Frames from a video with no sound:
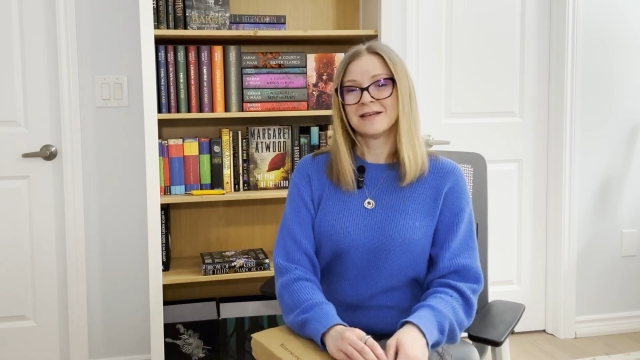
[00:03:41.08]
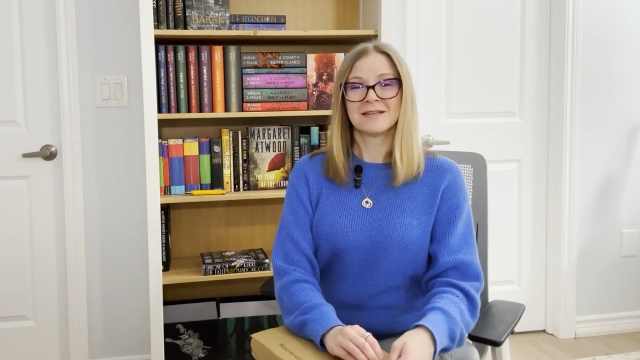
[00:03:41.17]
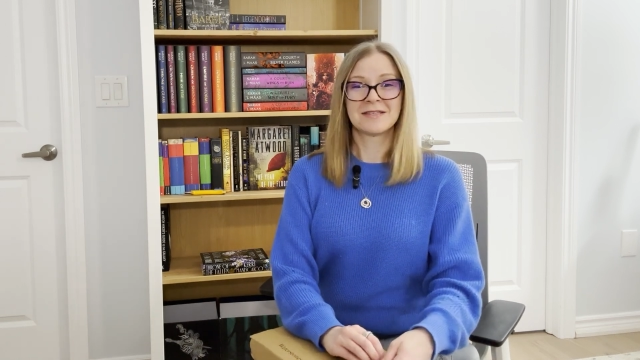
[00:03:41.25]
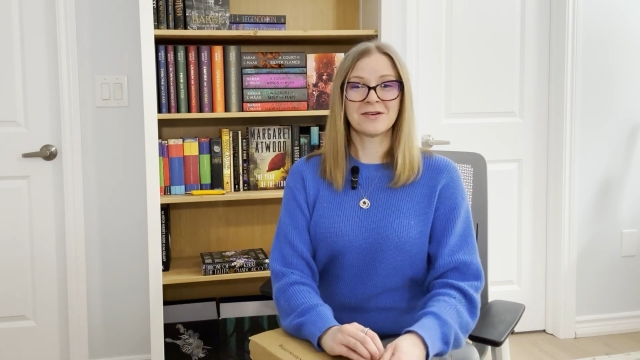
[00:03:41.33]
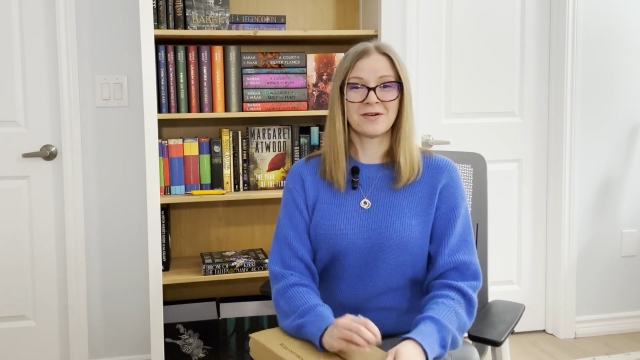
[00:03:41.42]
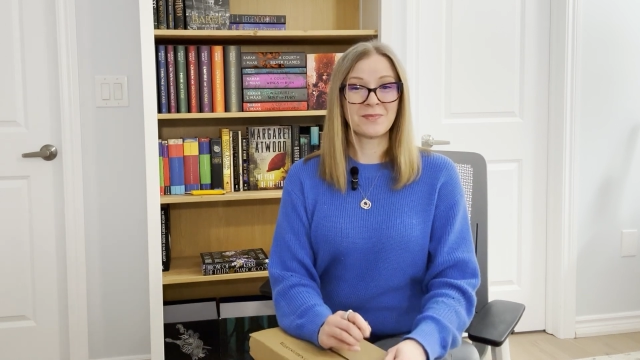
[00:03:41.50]

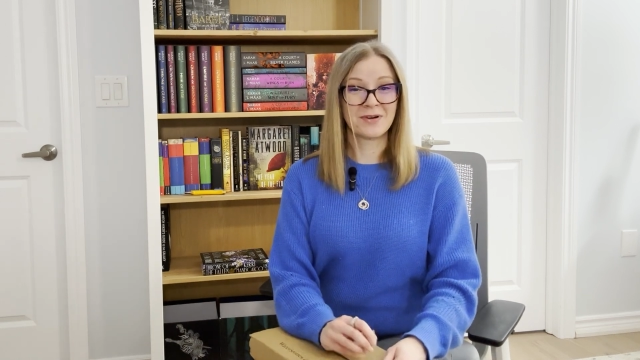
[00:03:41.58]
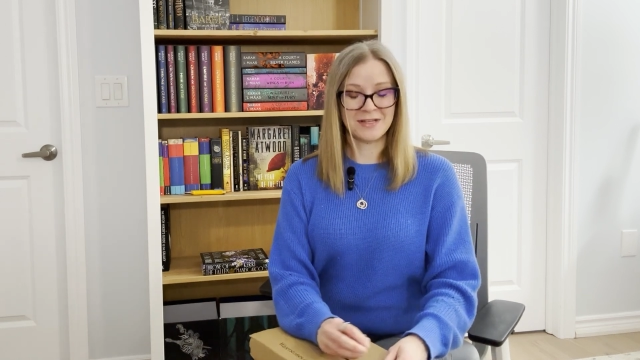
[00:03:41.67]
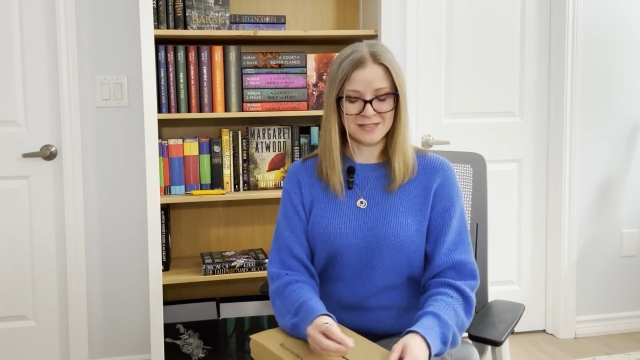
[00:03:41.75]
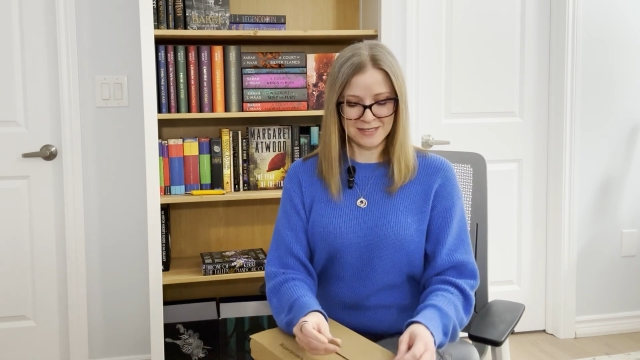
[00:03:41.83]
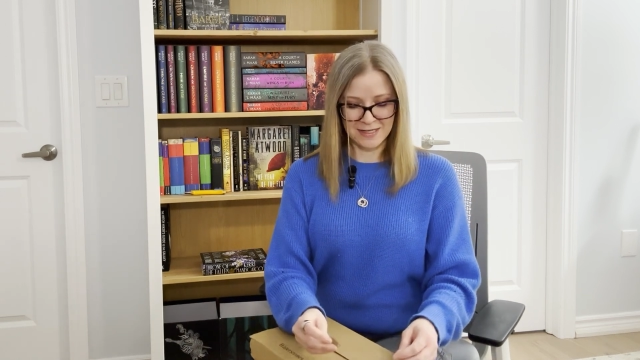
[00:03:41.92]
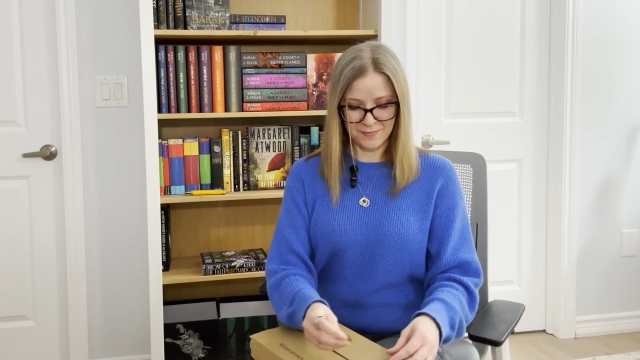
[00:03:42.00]
So I'm pretty
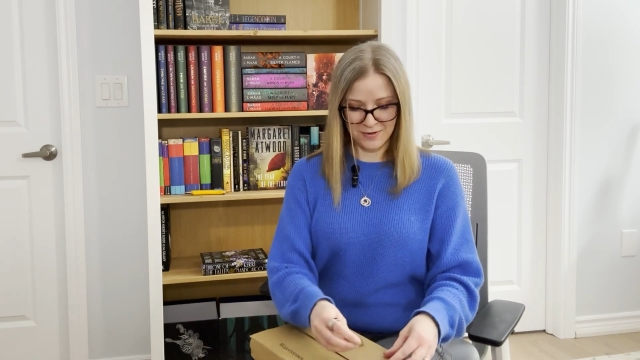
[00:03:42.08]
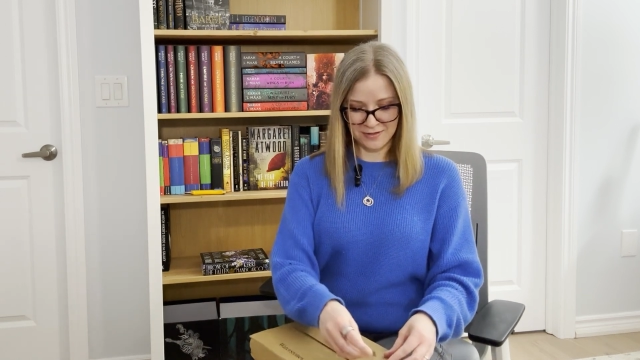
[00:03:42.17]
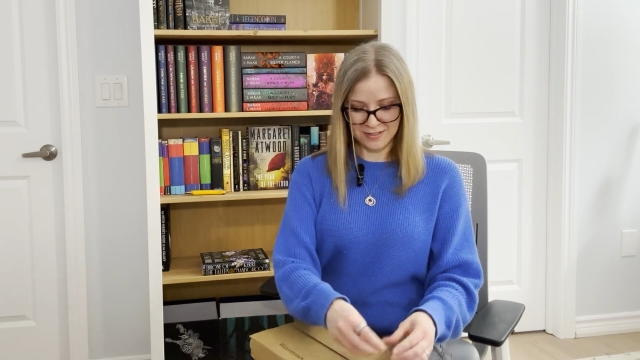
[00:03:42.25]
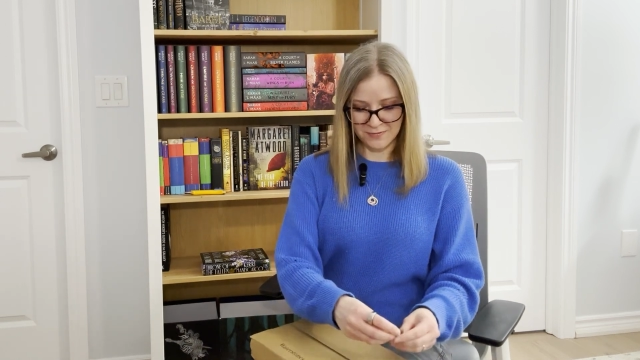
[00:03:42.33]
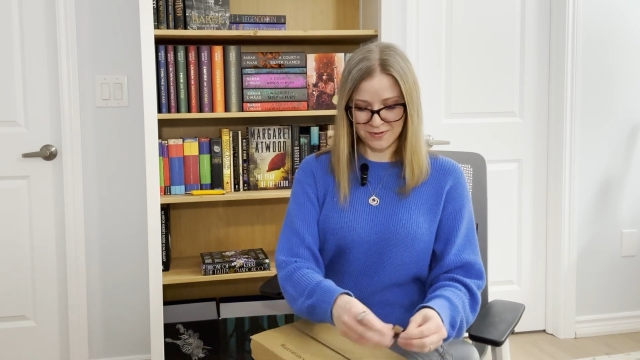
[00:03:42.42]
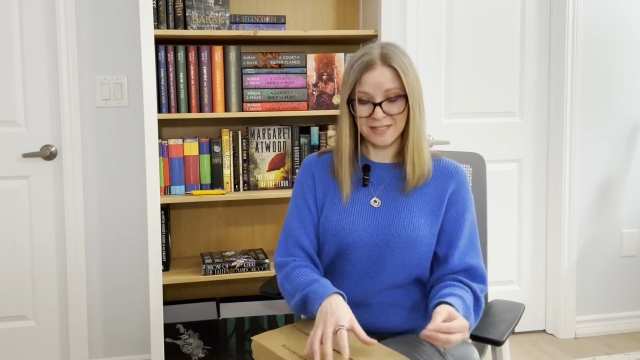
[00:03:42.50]
excited about
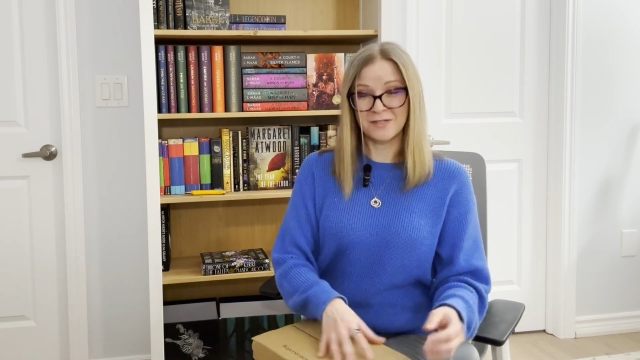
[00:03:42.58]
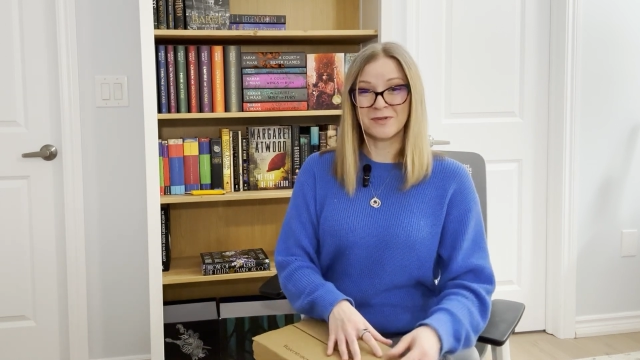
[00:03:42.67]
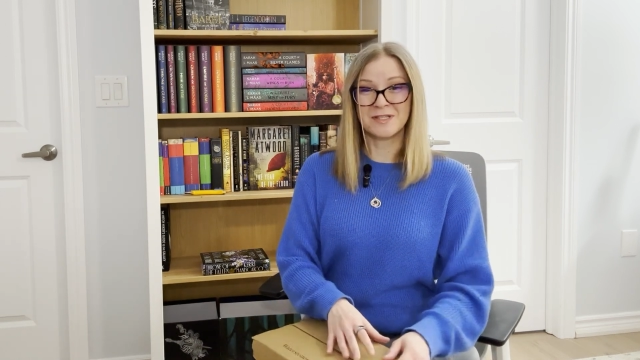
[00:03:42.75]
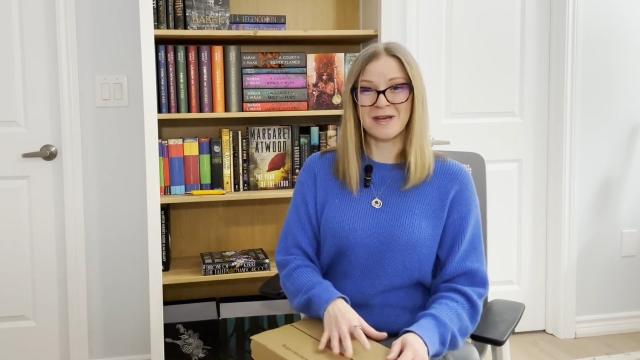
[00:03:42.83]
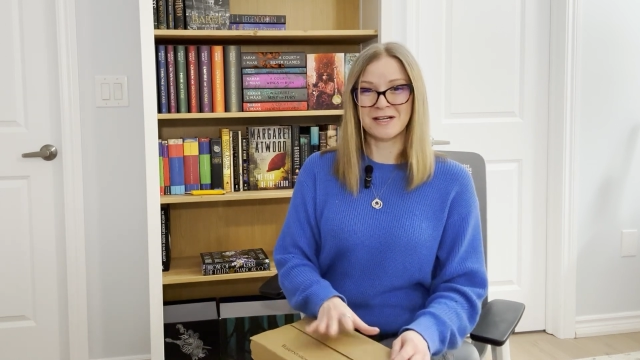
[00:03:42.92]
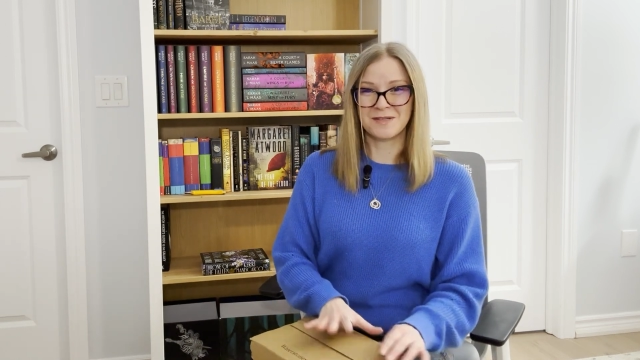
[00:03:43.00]
this one. This
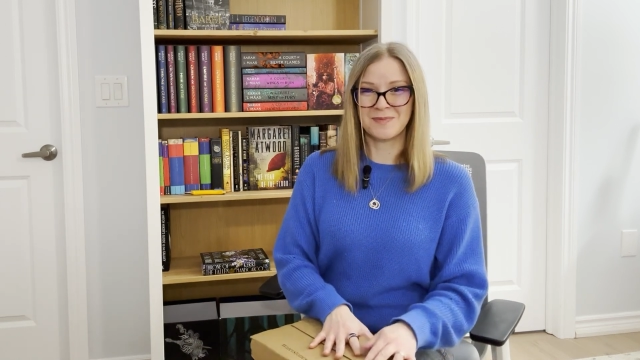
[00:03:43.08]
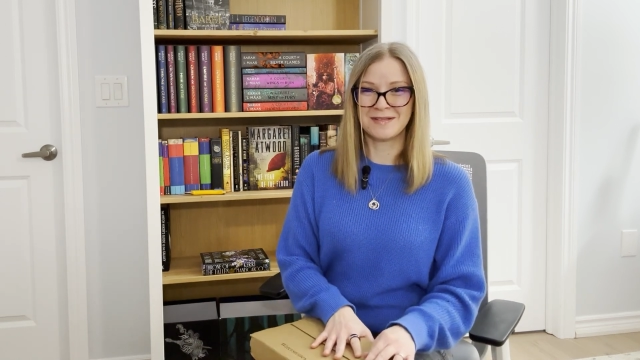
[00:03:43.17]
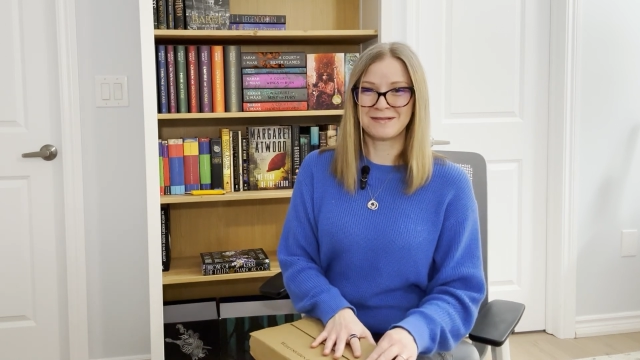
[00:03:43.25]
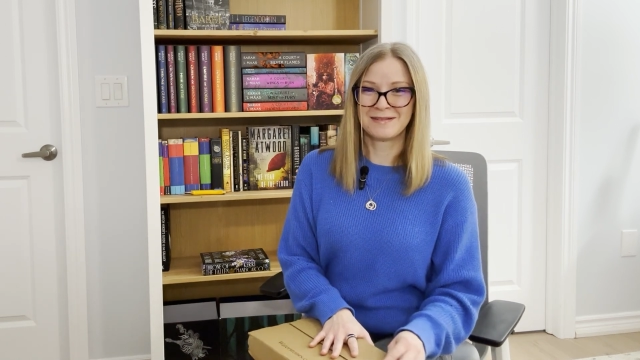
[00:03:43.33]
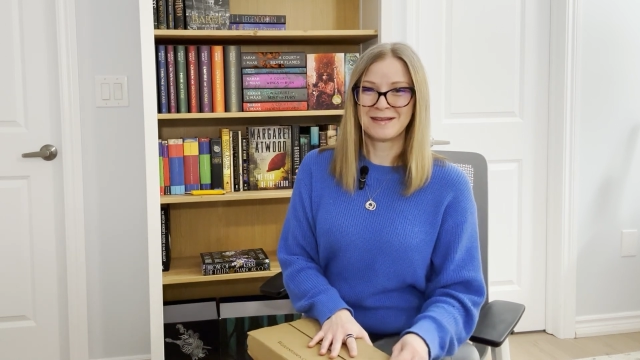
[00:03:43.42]
one's actually been